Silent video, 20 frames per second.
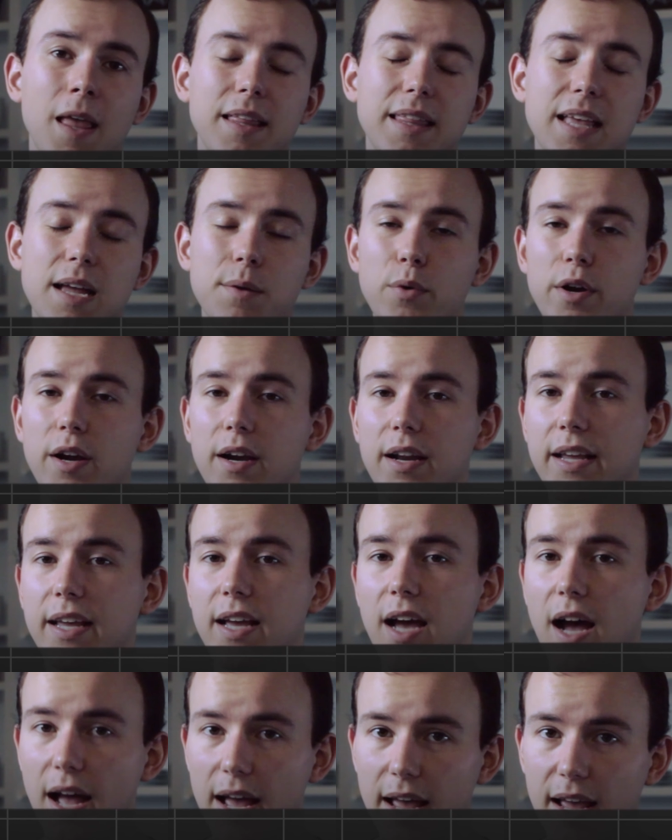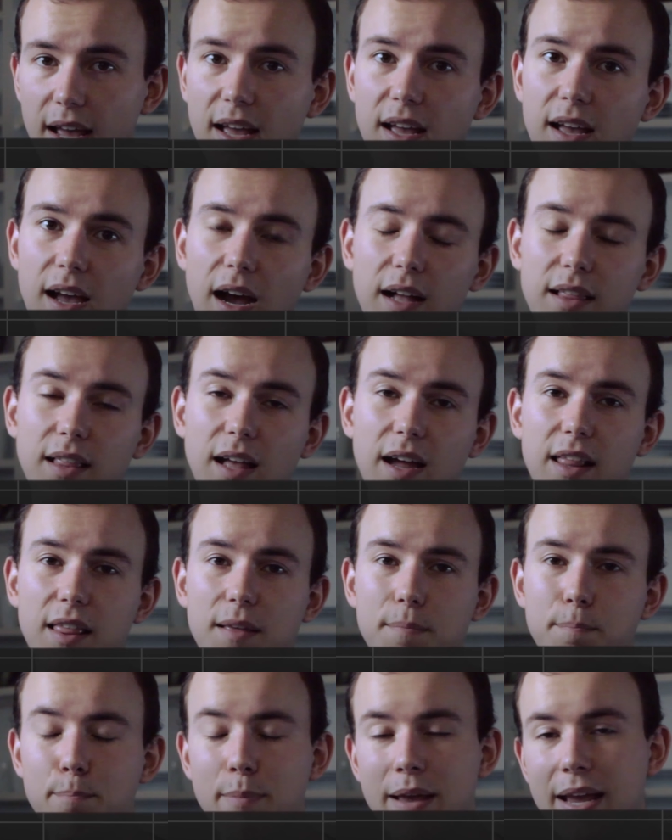Then we're gonna cut a lot of
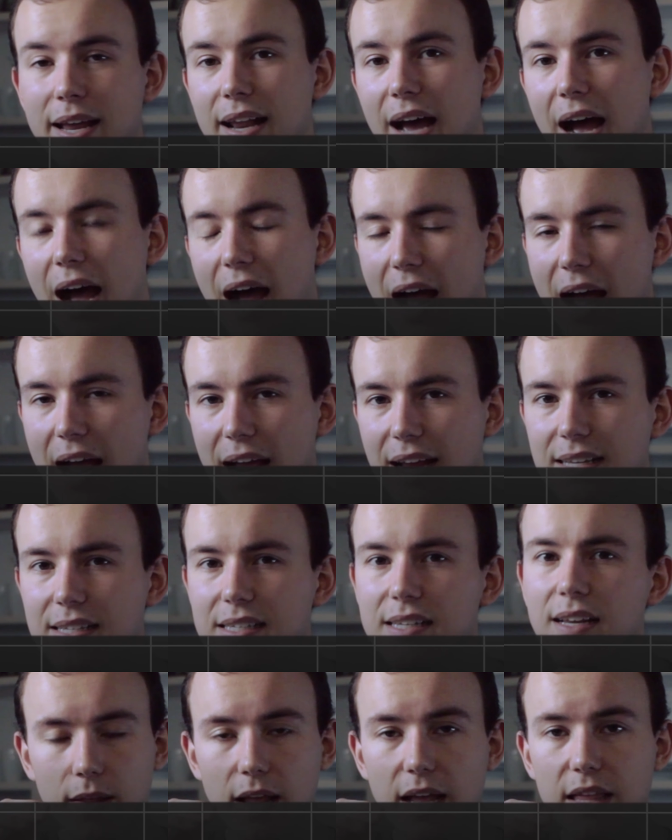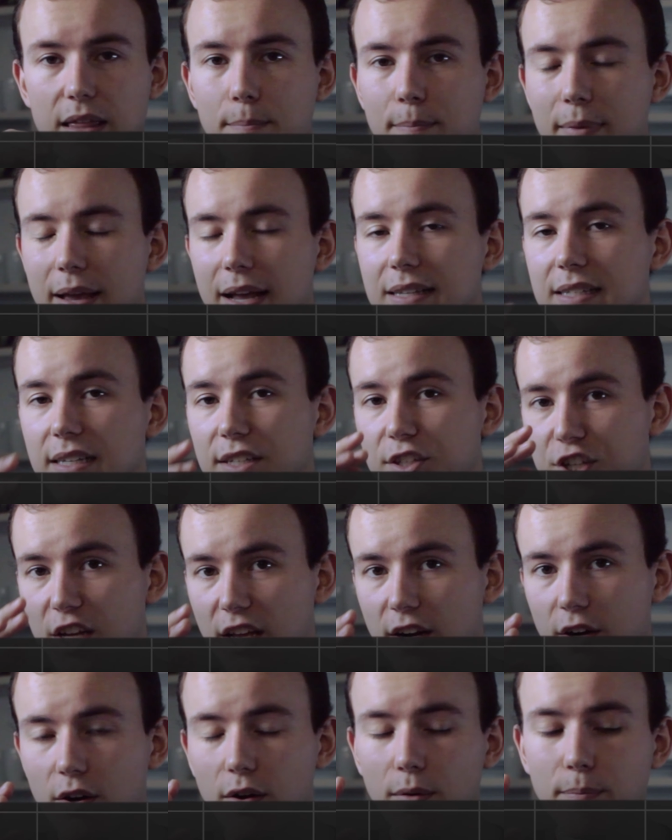the mid highs and the mids in
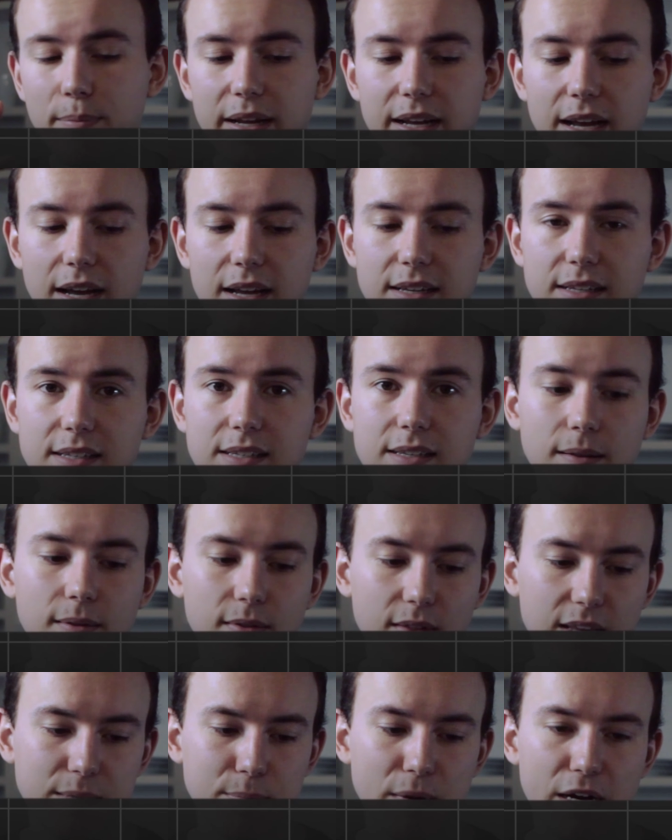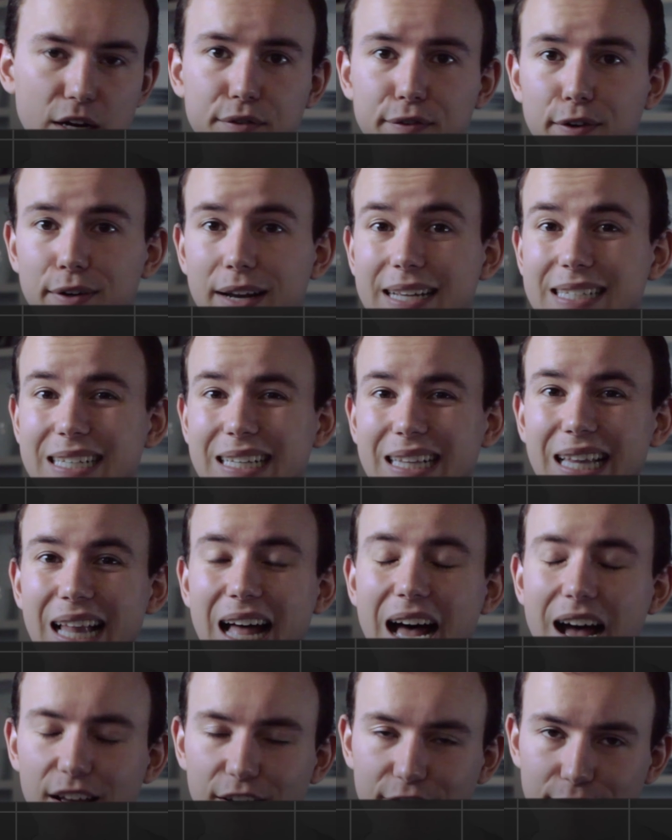general because this microphone has a
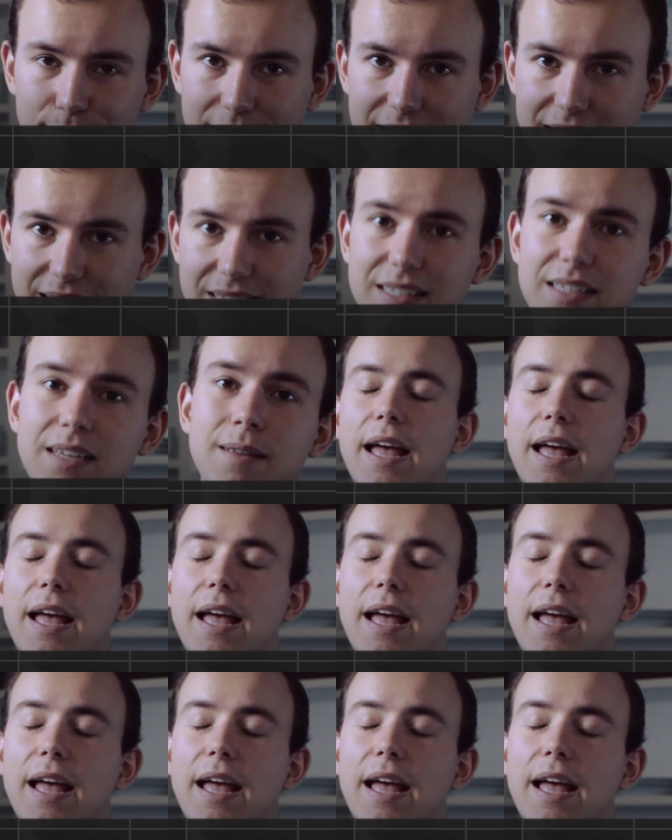lot of mids.